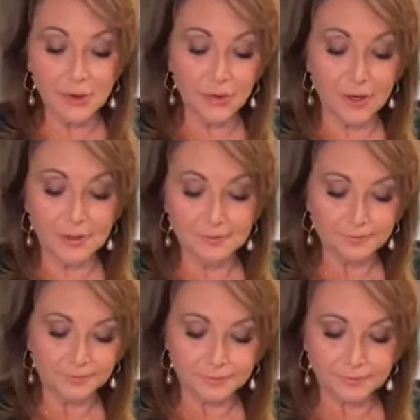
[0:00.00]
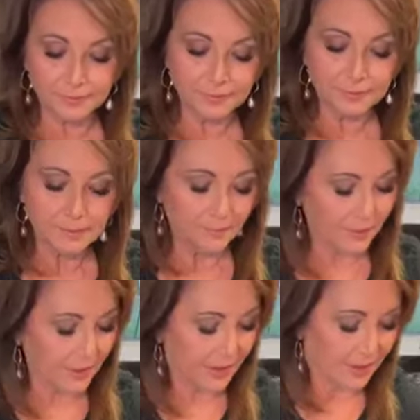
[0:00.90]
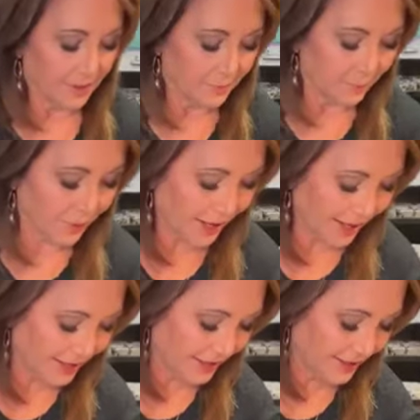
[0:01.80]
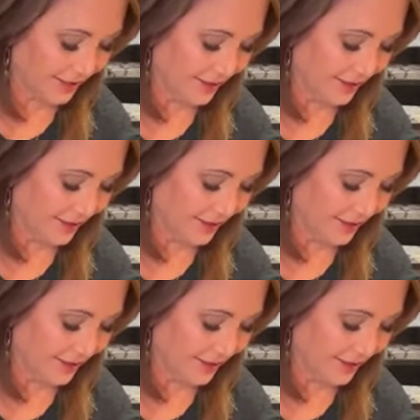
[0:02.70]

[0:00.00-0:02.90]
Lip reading: your bread,